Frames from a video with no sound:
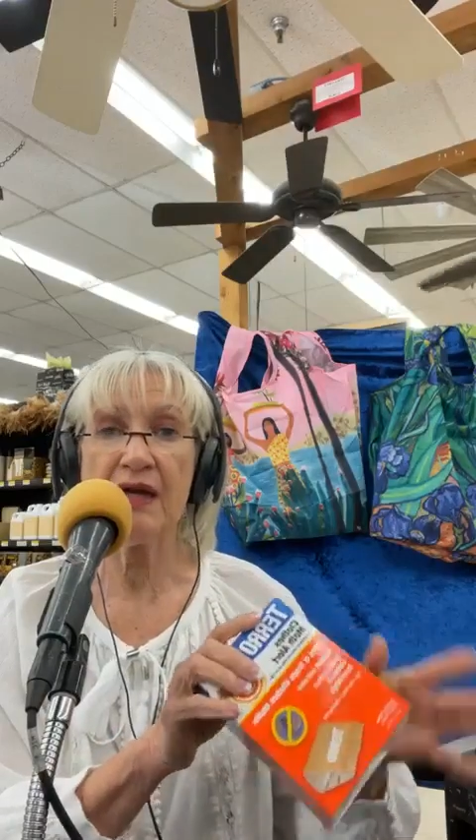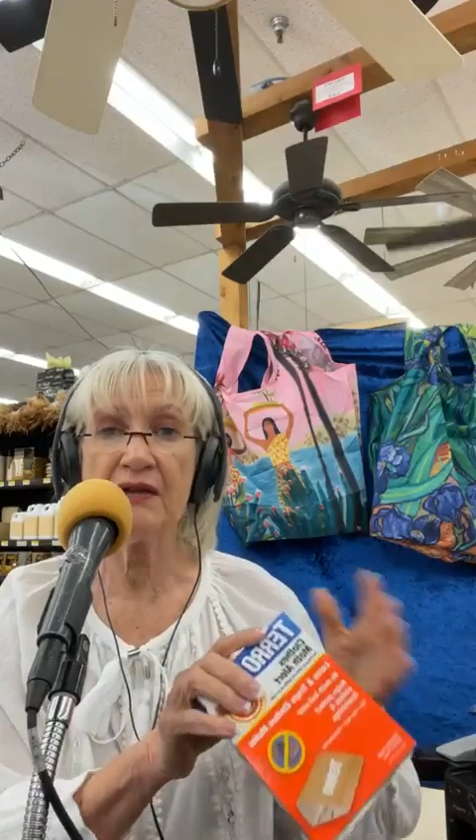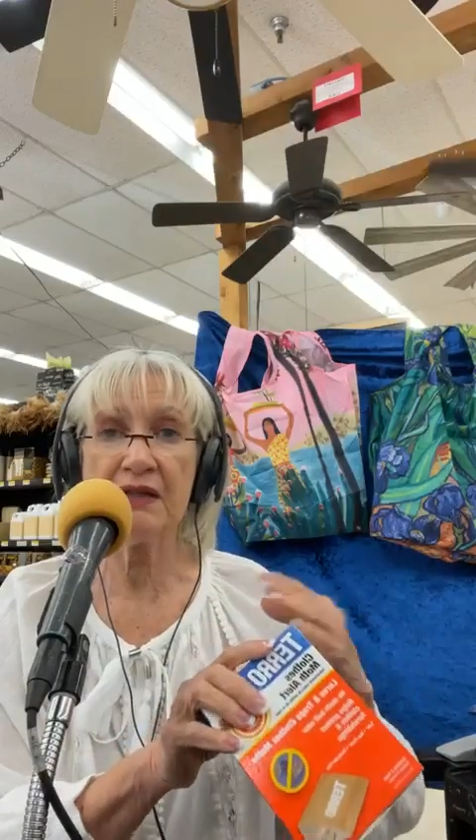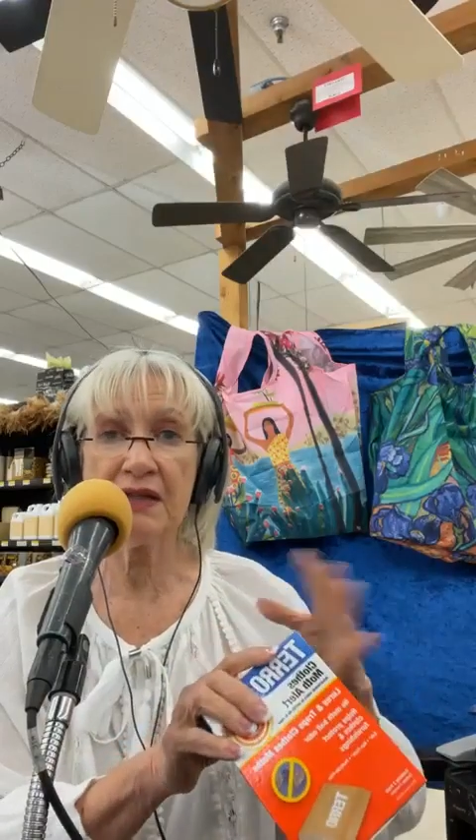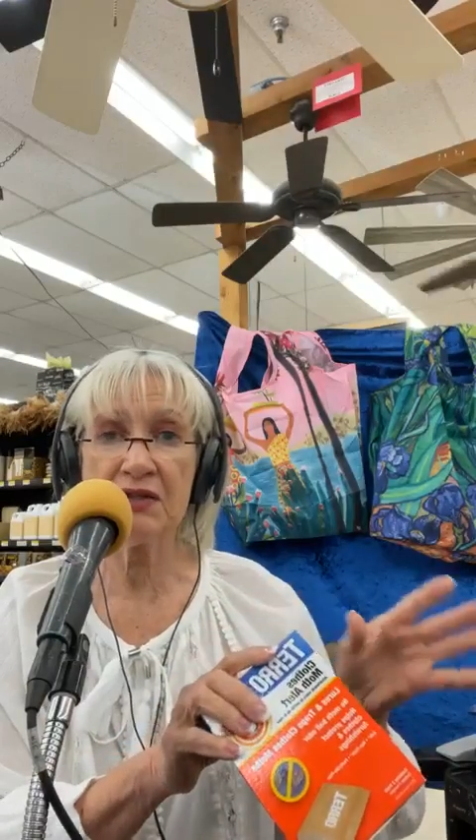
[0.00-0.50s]

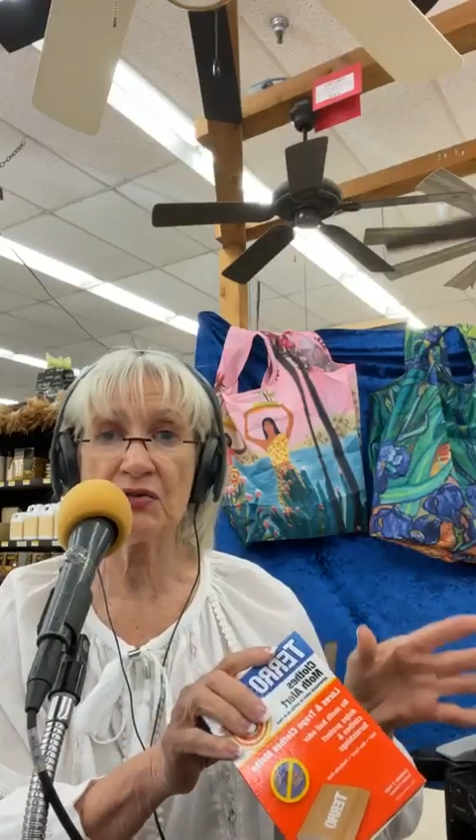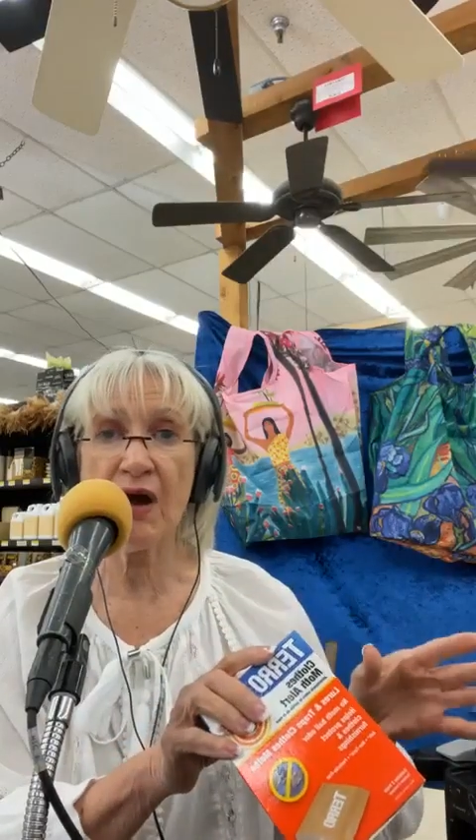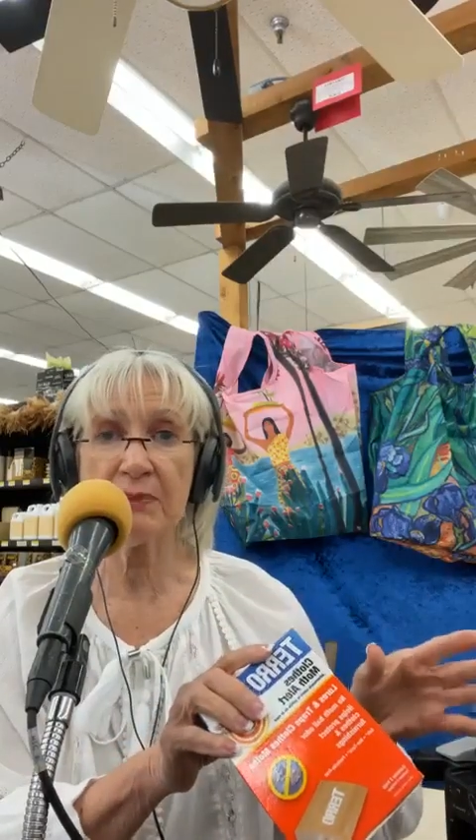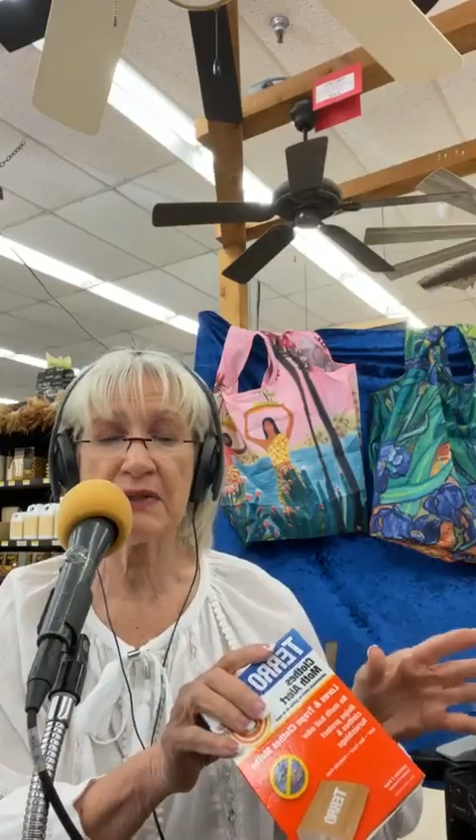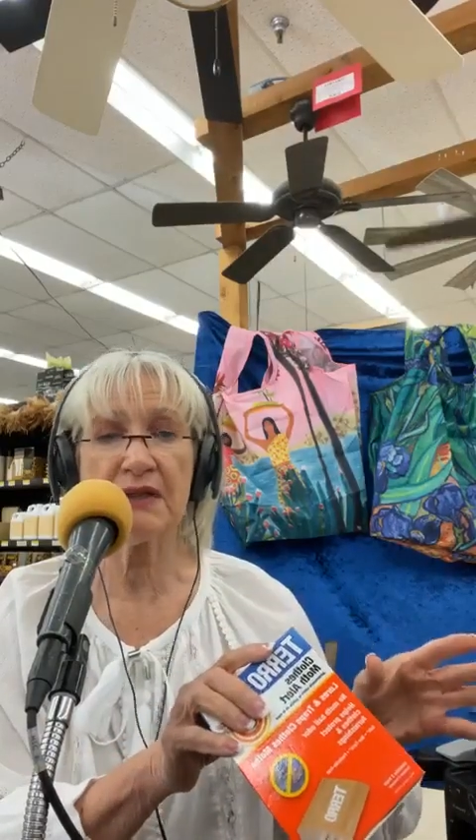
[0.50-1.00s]
And then they
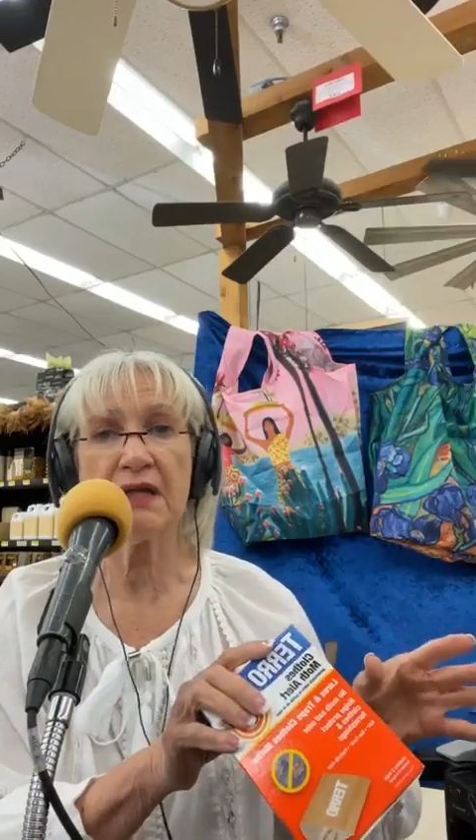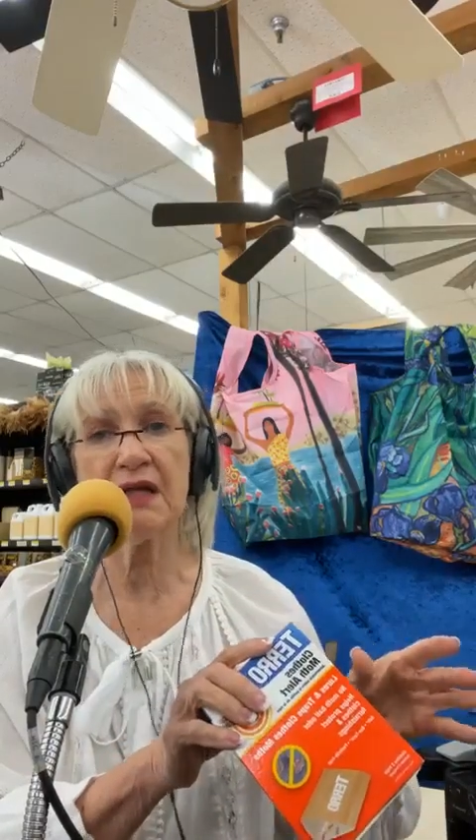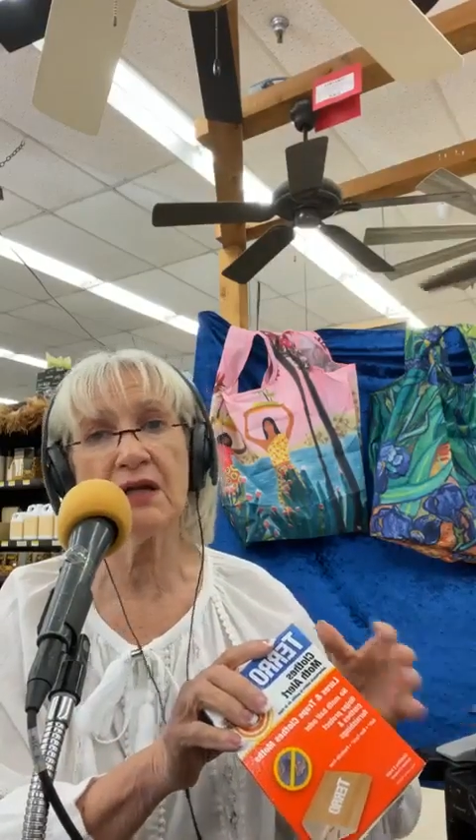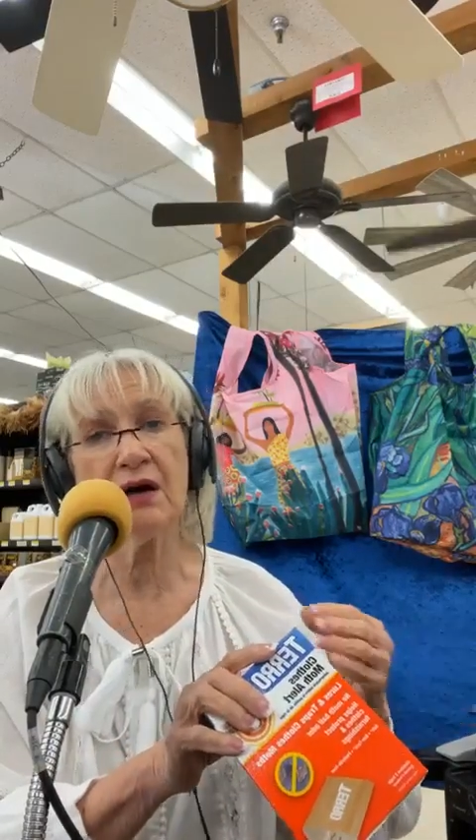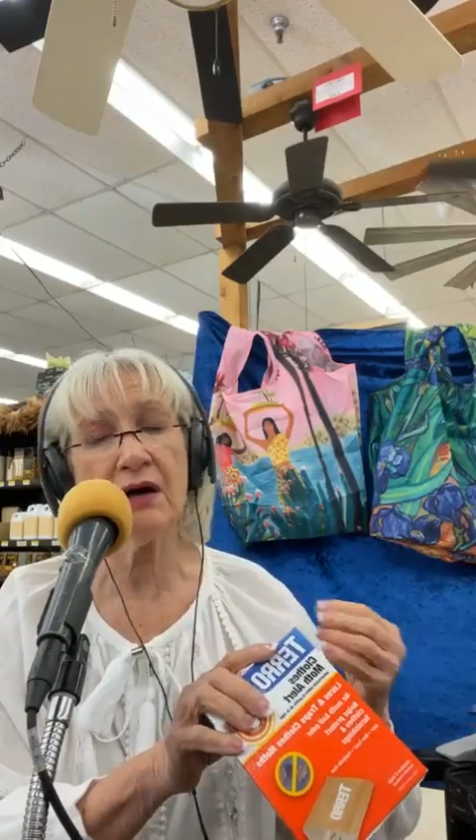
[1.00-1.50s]
dropped it,
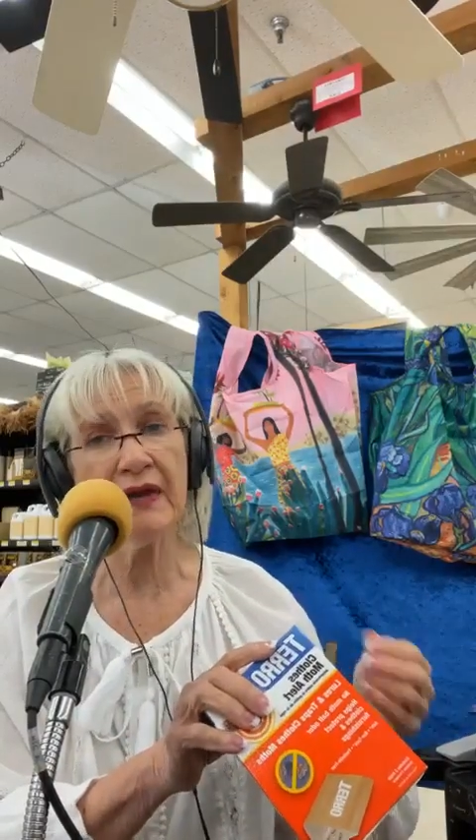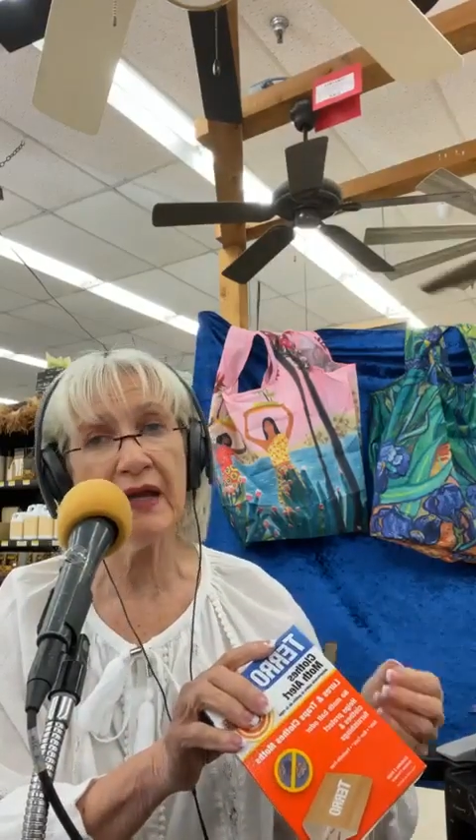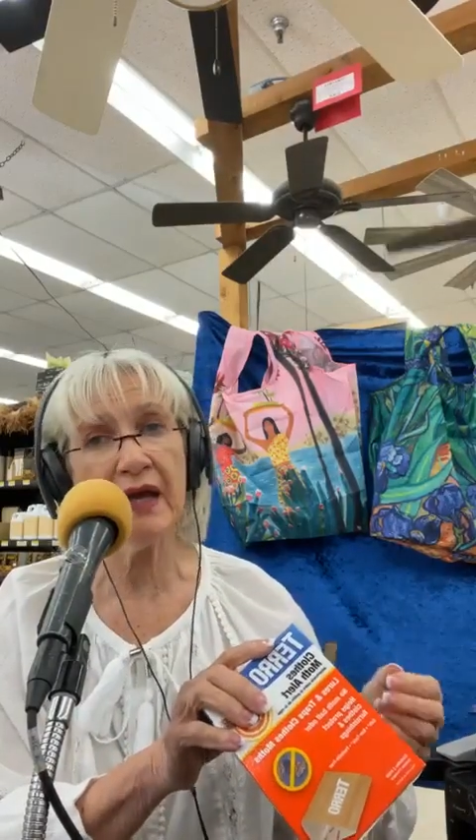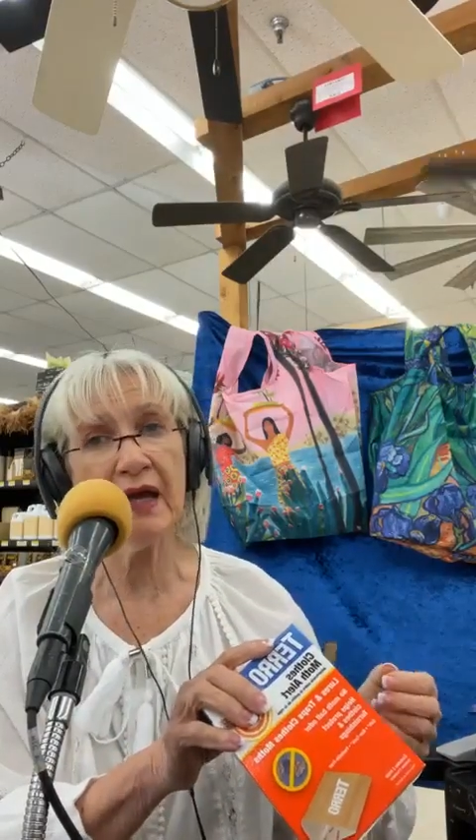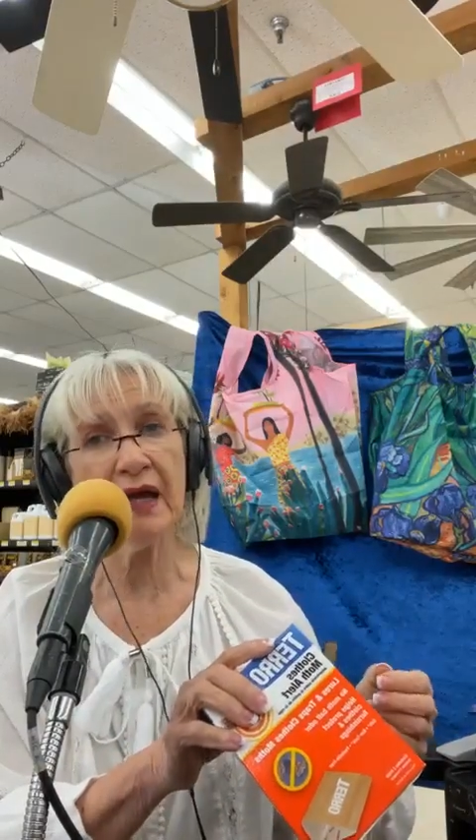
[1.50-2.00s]
and all
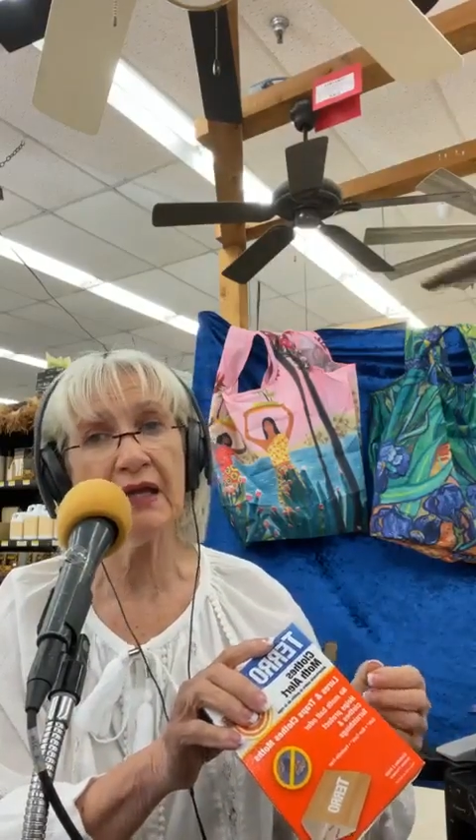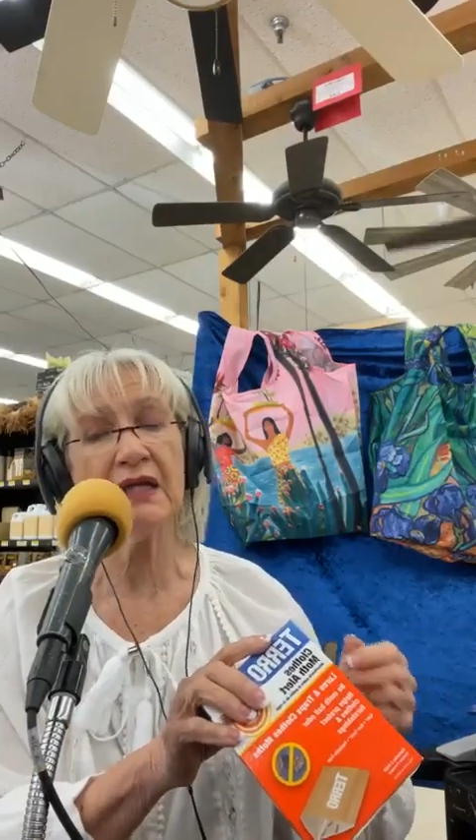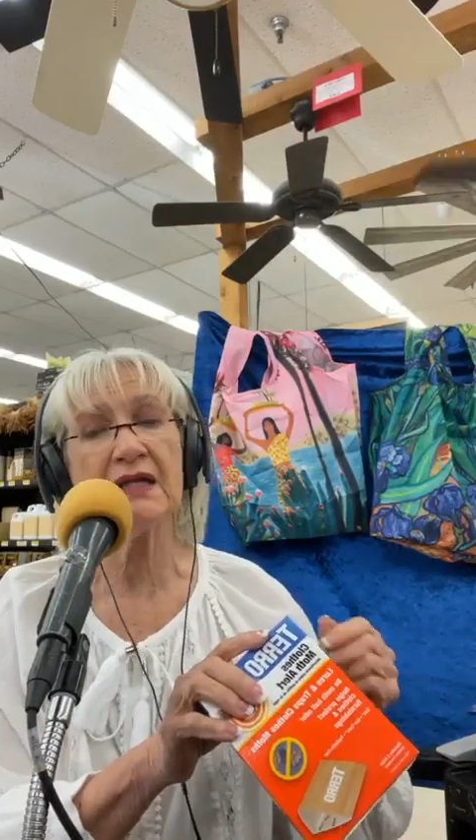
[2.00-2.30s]
they had